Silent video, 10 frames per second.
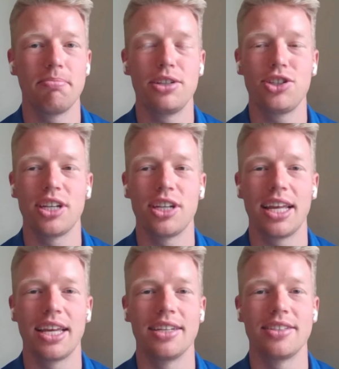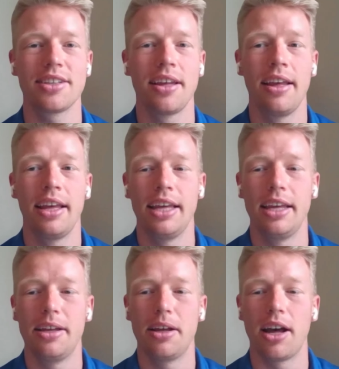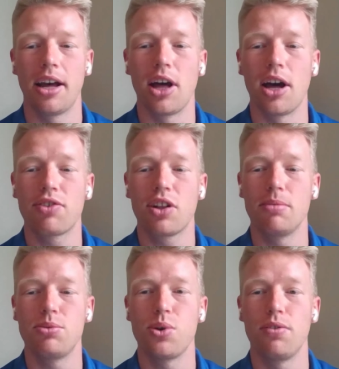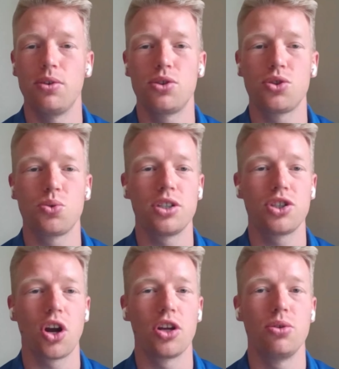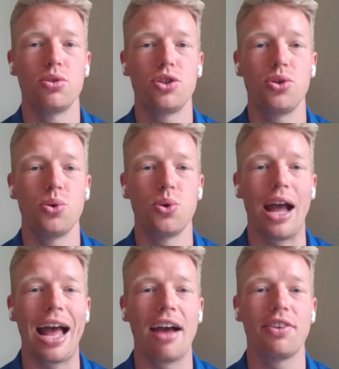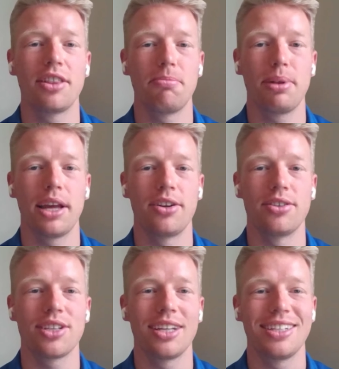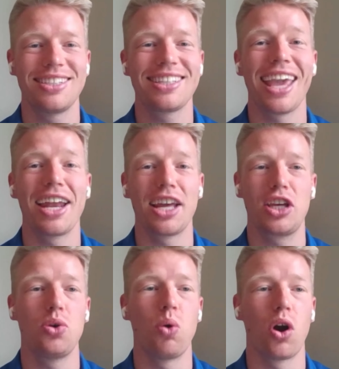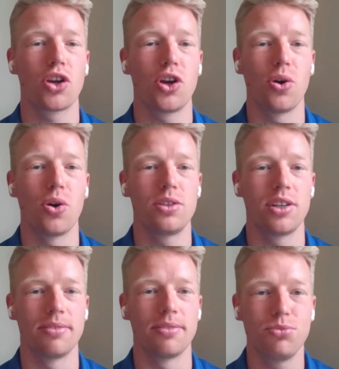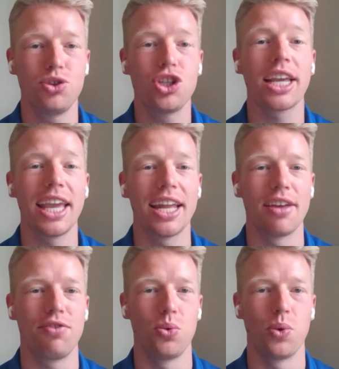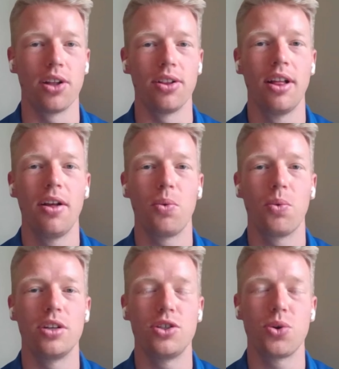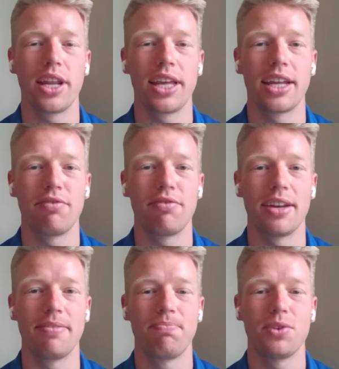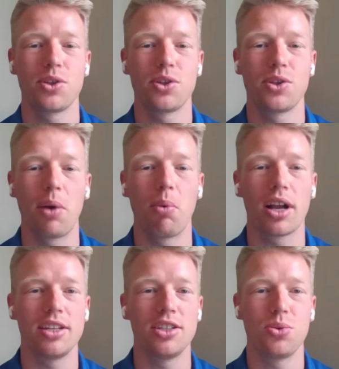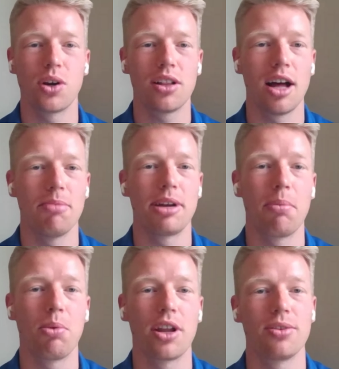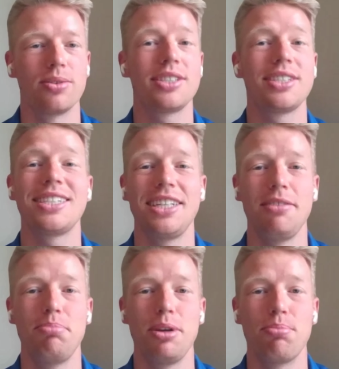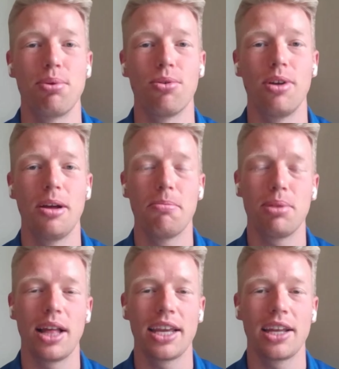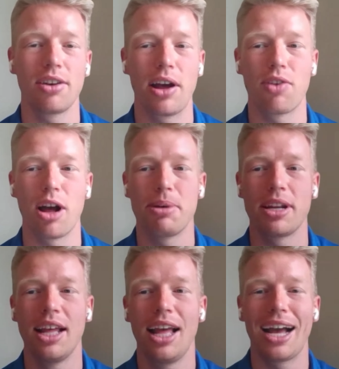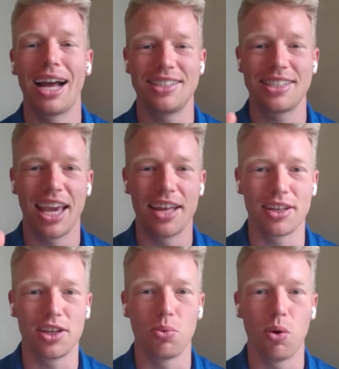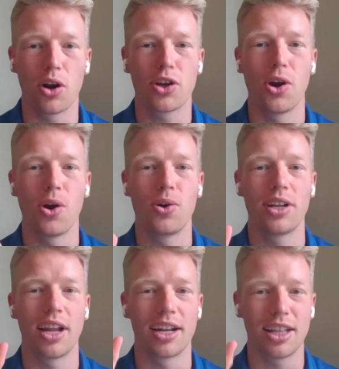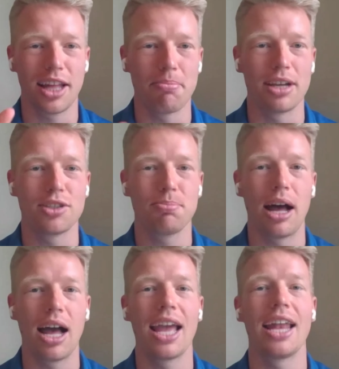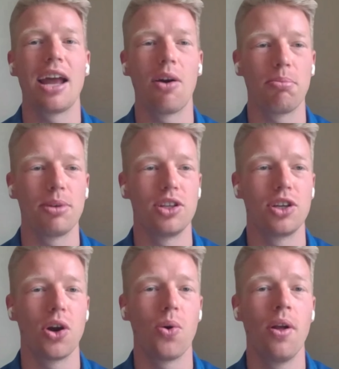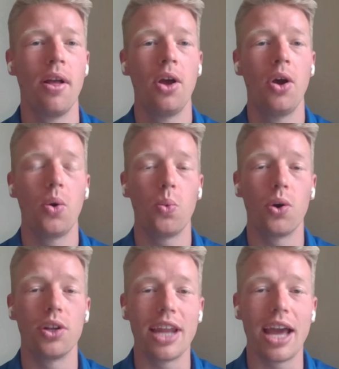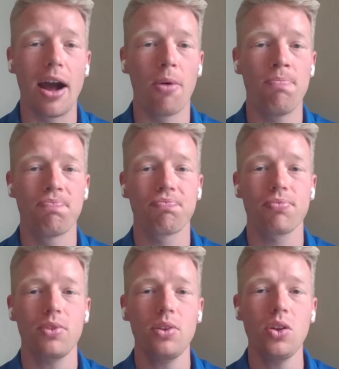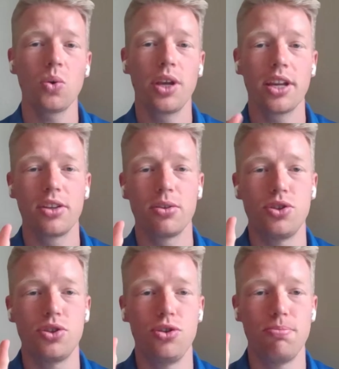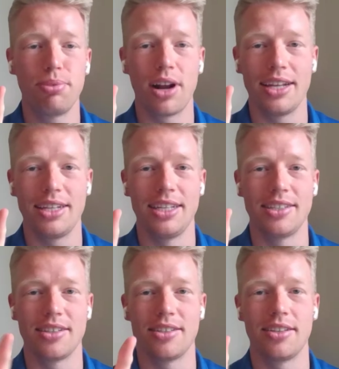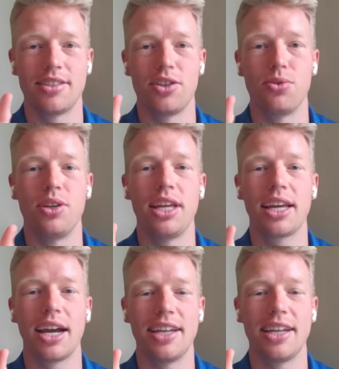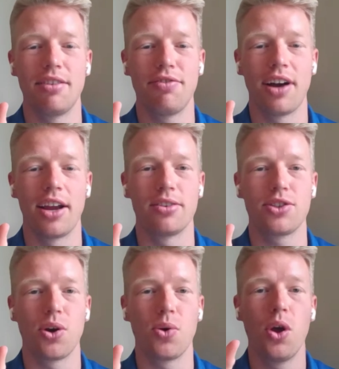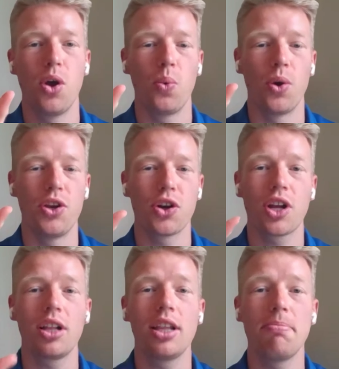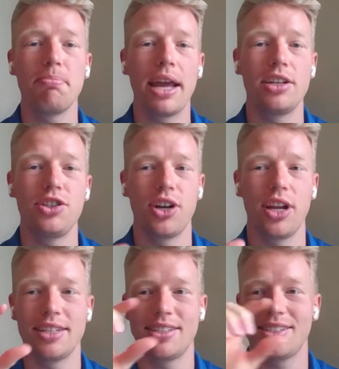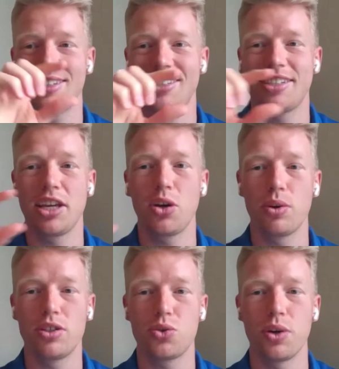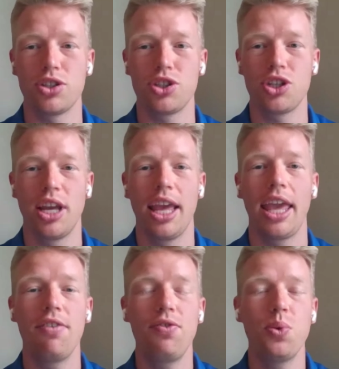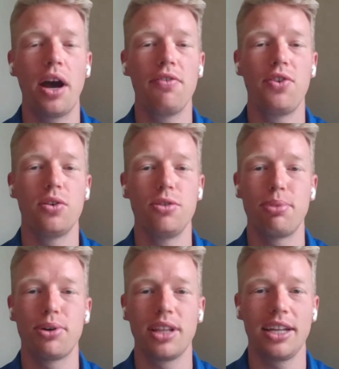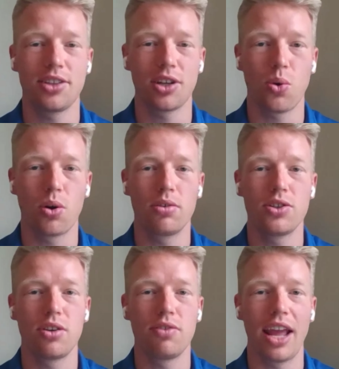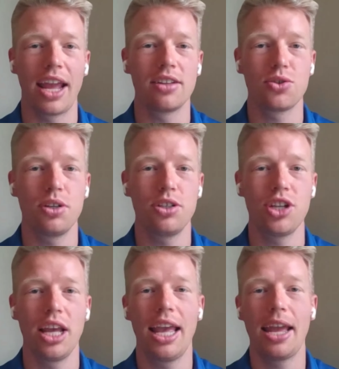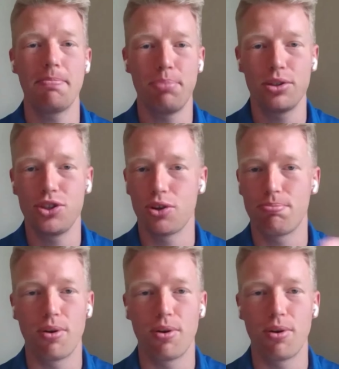mention is a lot of clubs who have used Swish are used to having their players scan a QR code to check in, if you will, when joining an event. So if I walk into a club and I'm one of those 16 people playing in a round robin, I'd scan the QR code and I'd claim my spot and now I'm good to go. Well, now we can use duper IDs as a unique identifier. So when your club manager hits sync with Swish, if you have your duper linked to CourtReserve and Swish, it puts